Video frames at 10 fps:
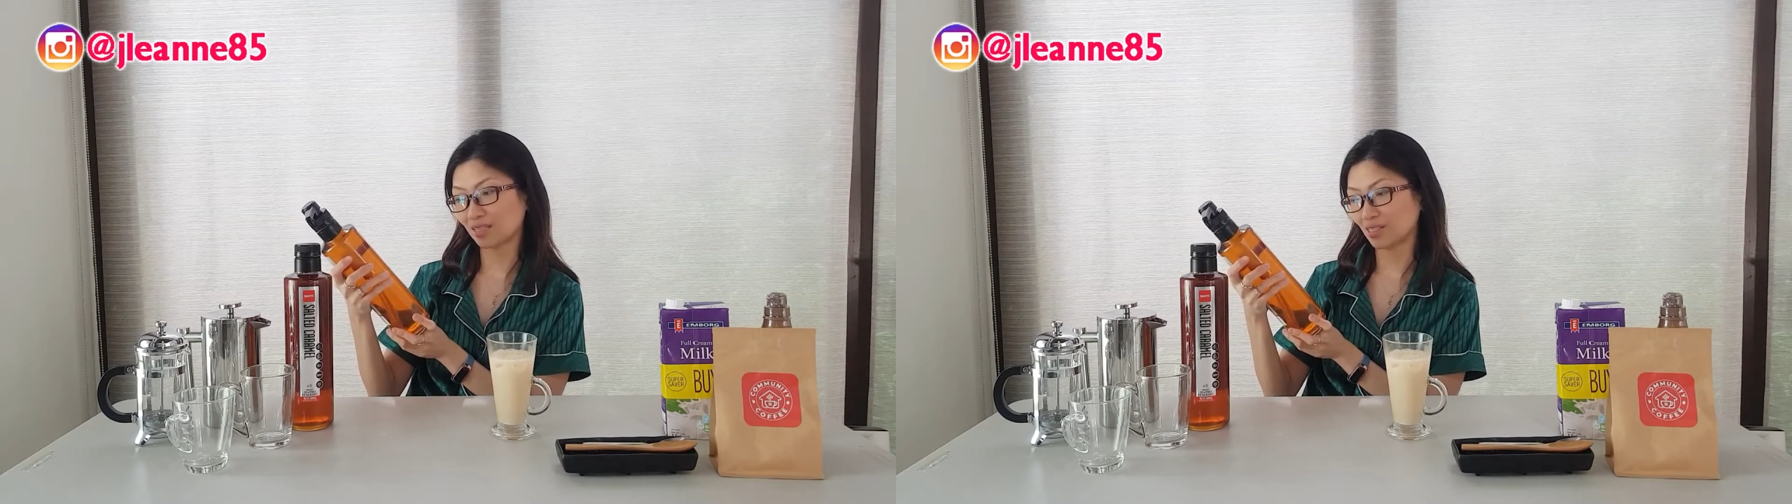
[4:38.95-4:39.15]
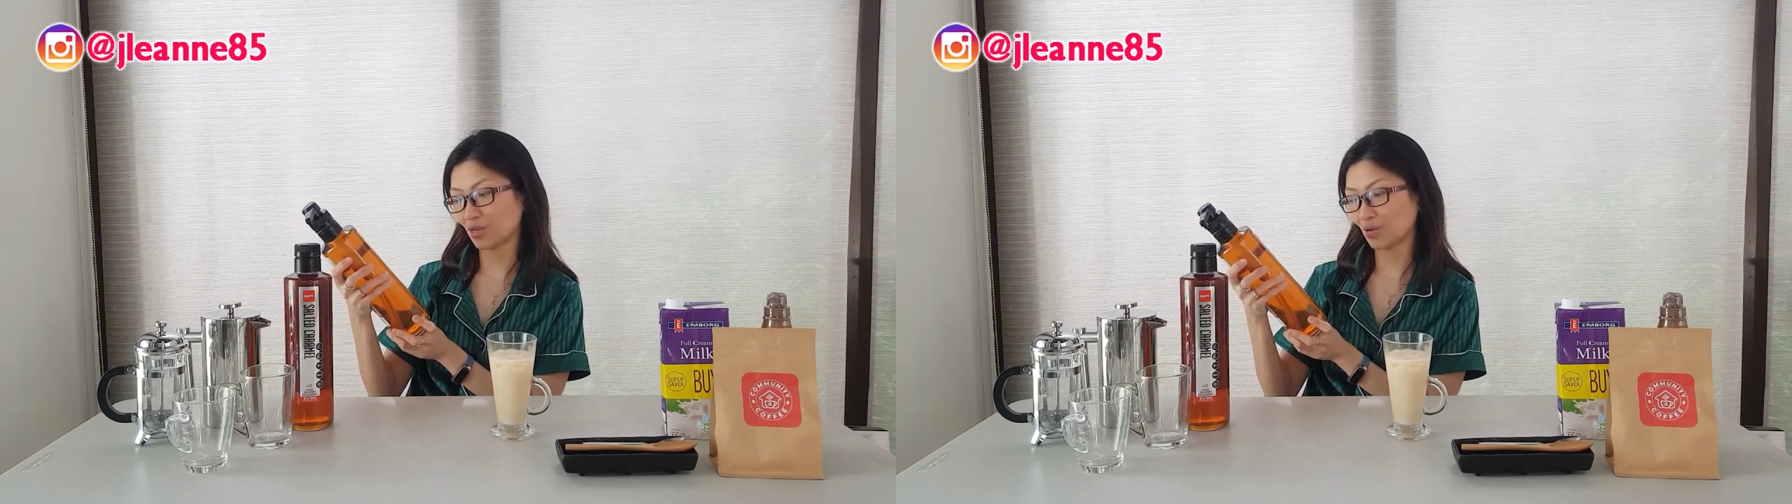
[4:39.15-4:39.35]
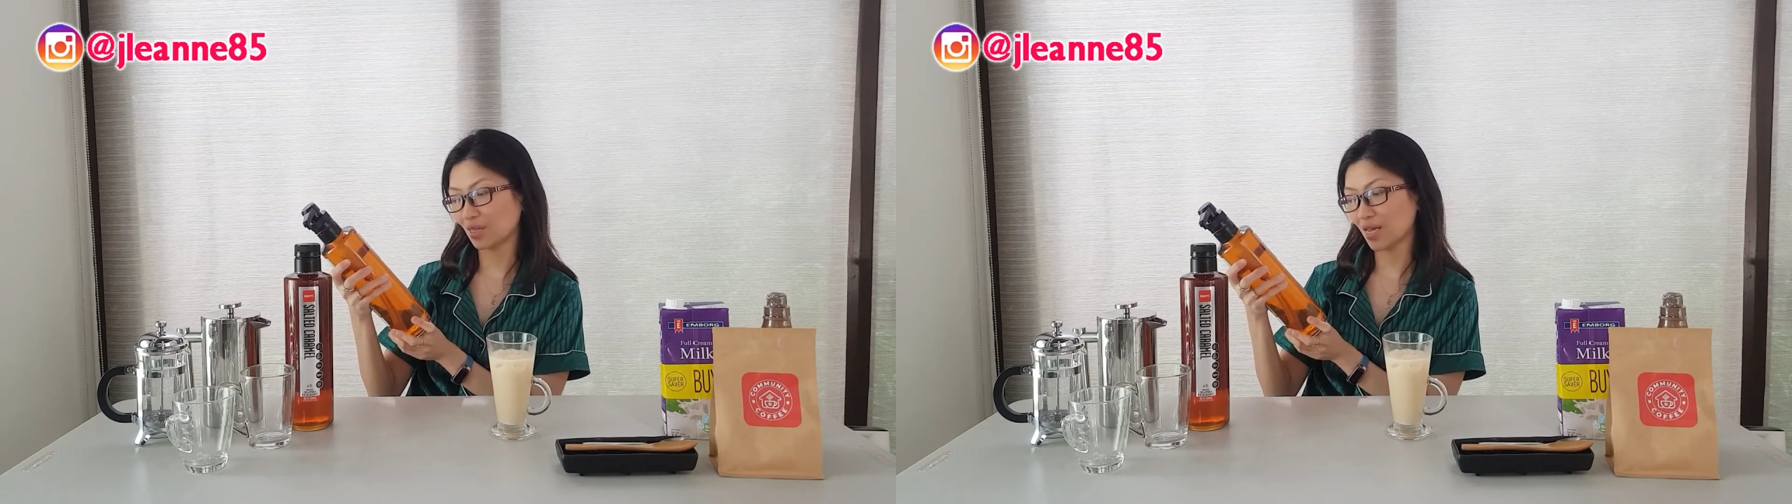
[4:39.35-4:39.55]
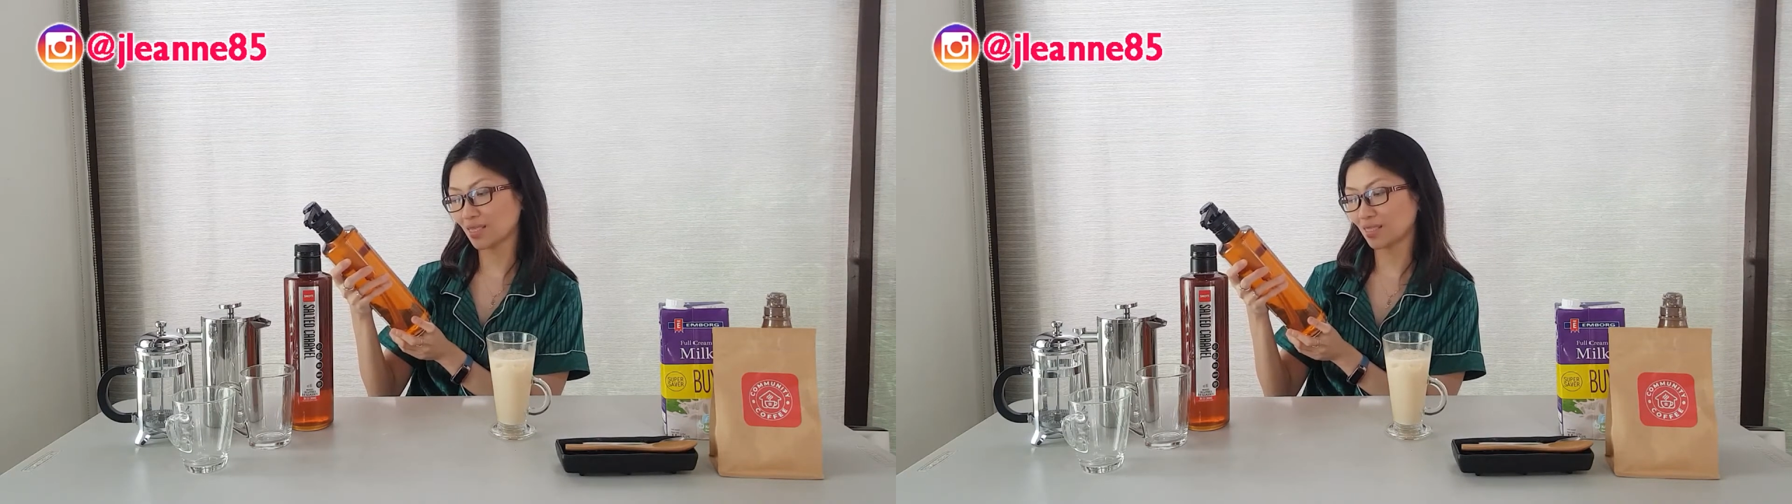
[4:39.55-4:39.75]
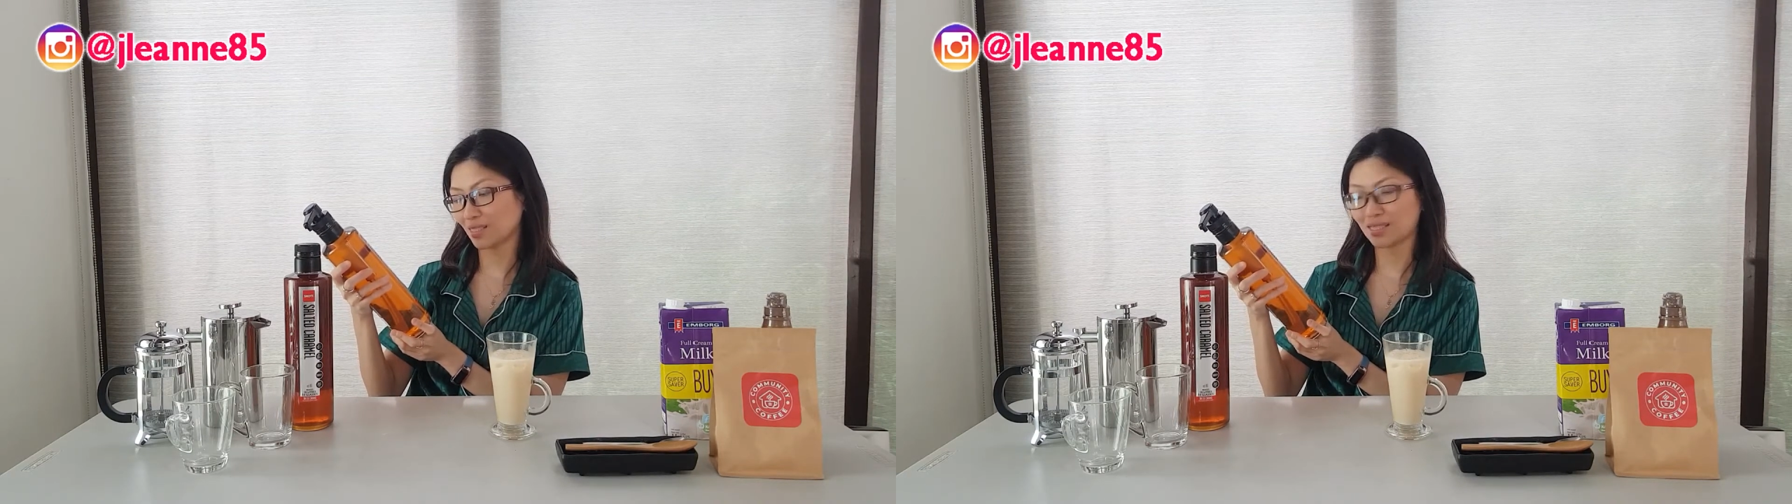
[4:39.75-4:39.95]
So
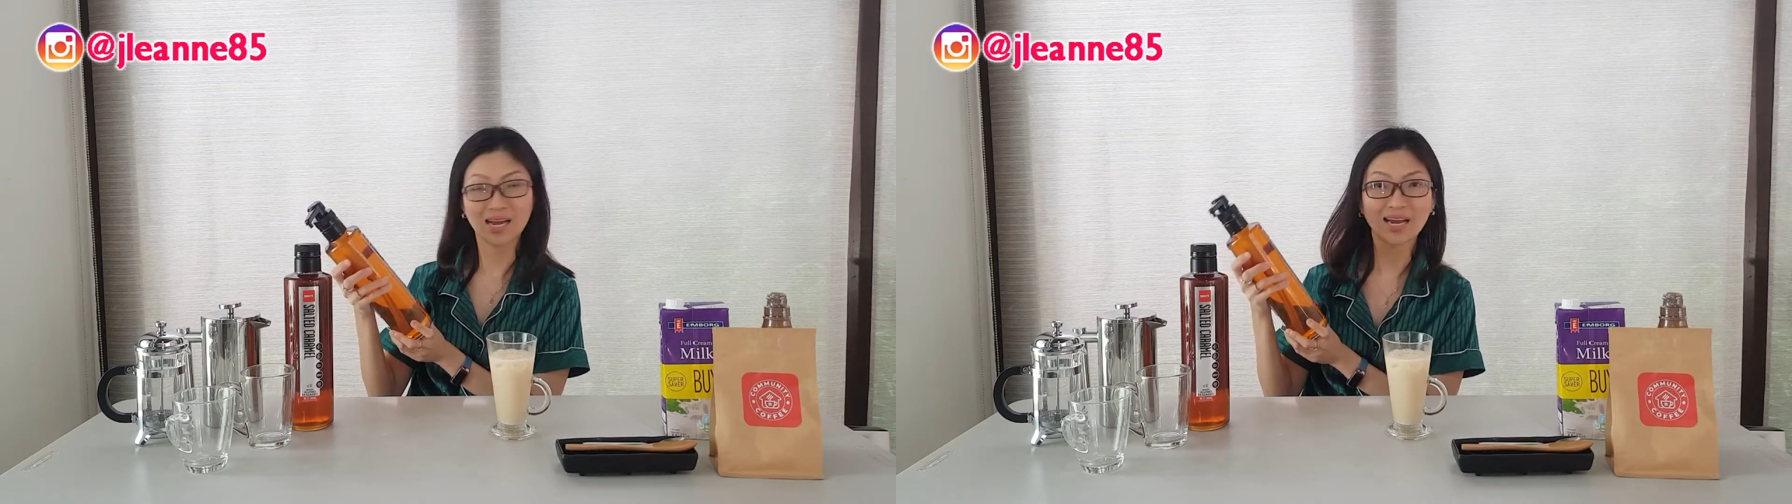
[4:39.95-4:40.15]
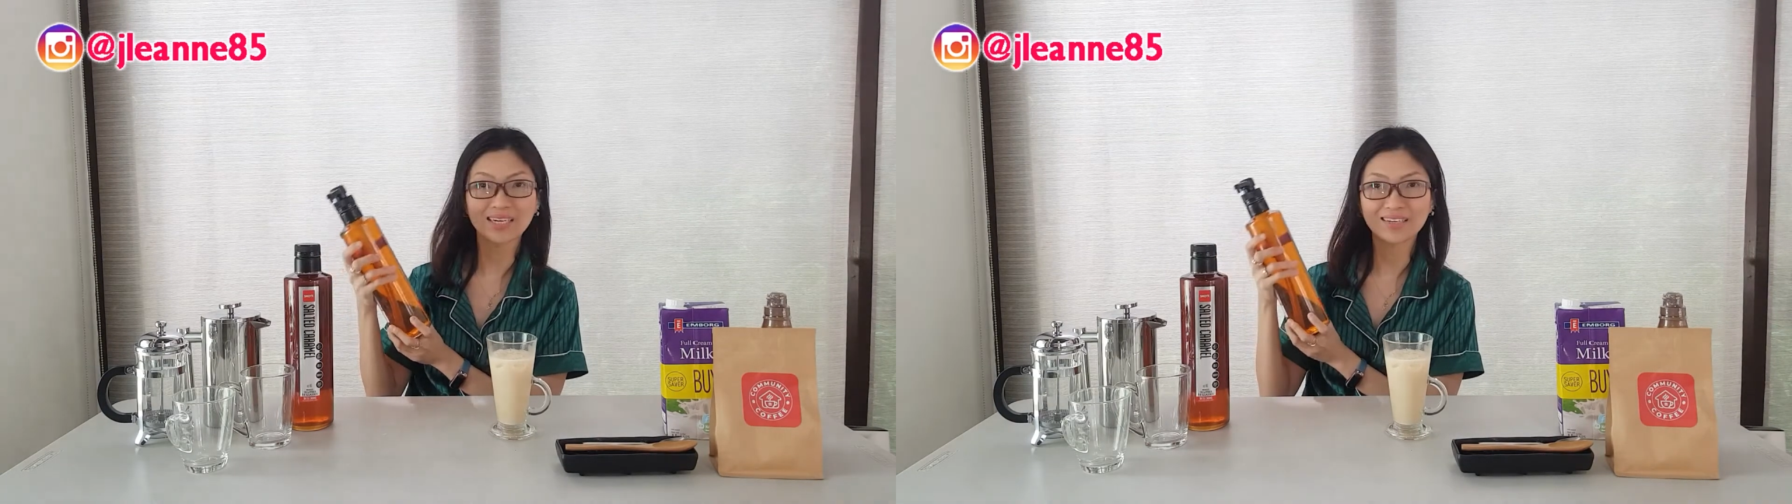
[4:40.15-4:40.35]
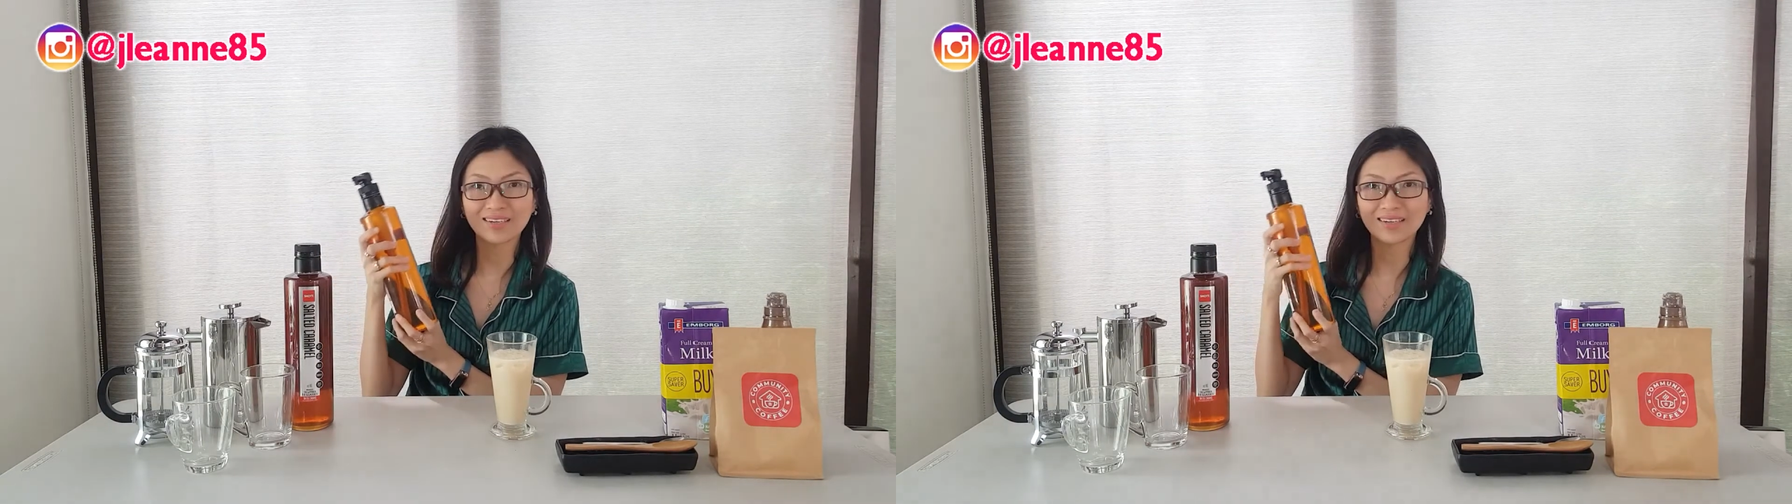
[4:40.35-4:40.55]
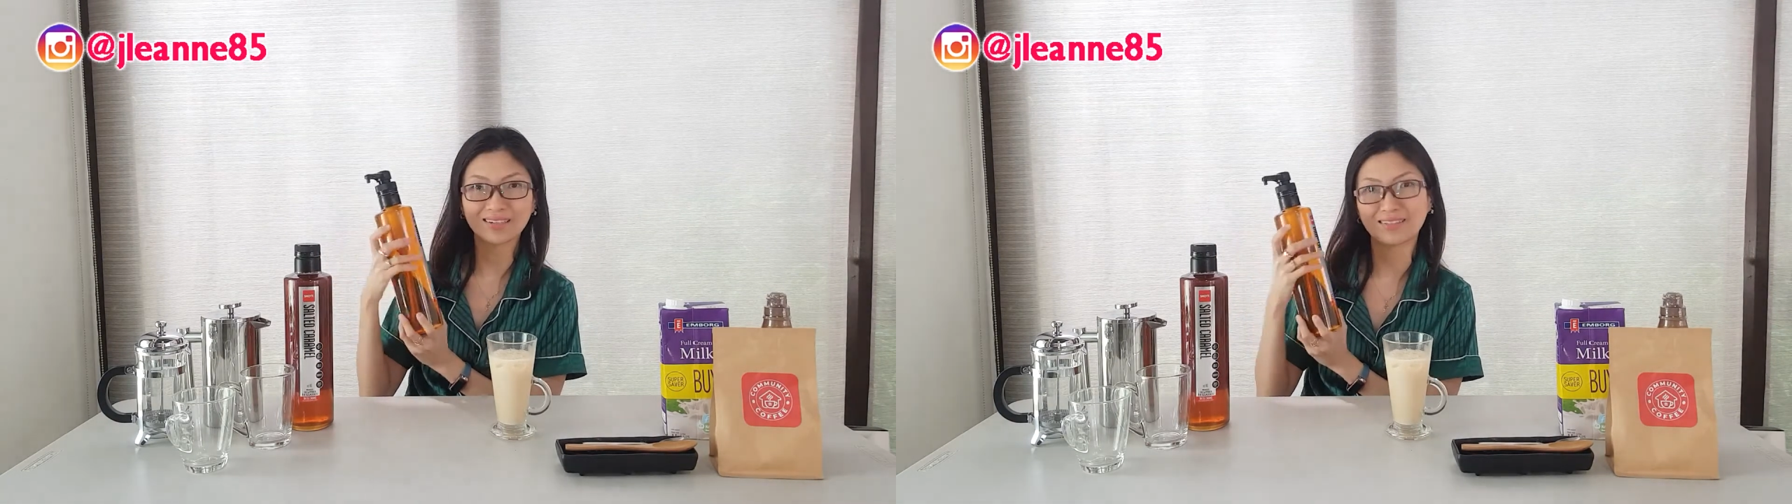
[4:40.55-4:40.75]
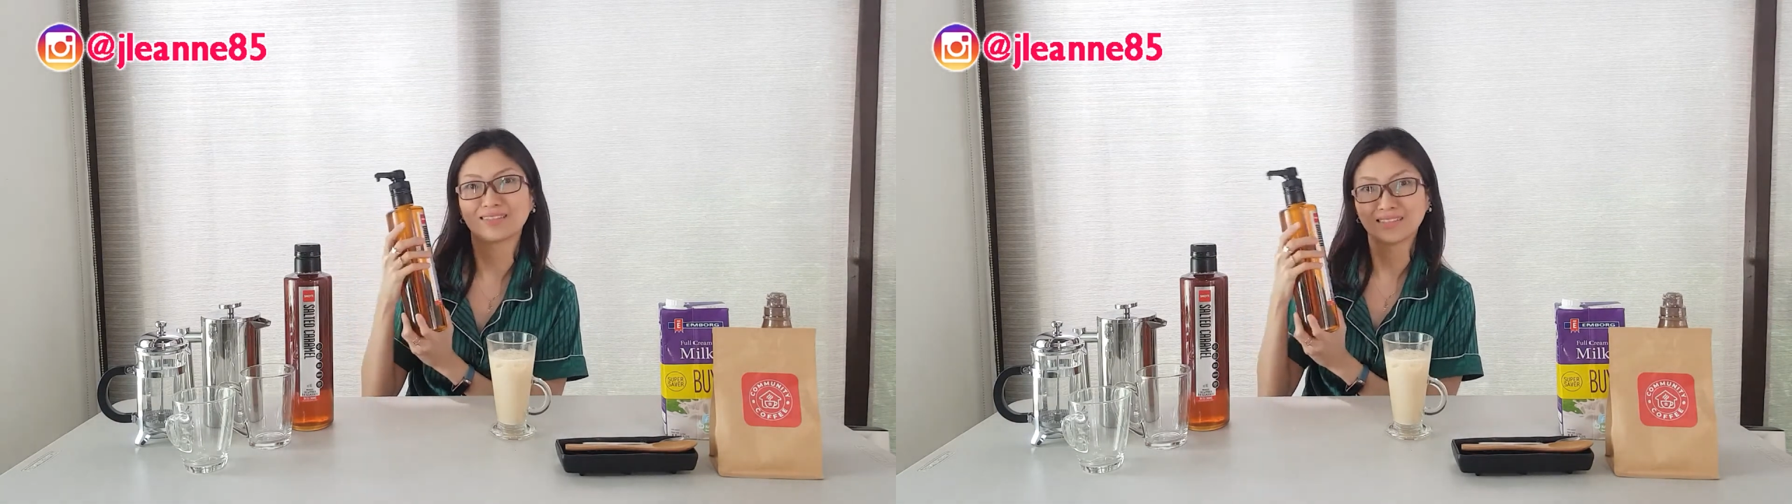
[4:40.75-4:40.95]
that's kind of